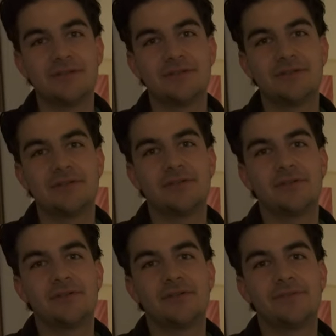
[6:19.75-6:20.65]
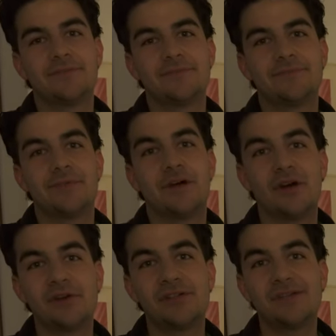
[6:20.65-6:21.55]
I feel good about it. The
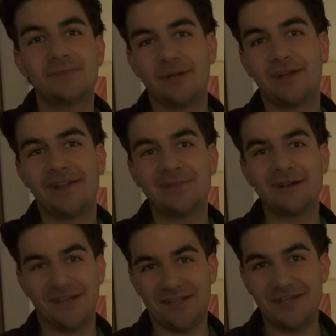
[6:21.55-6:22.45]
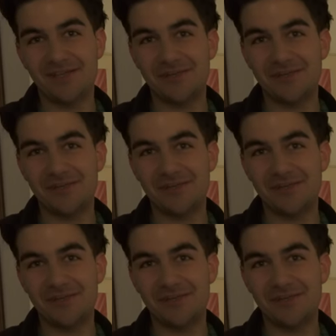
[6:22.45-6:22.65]
heart and the brain and the body,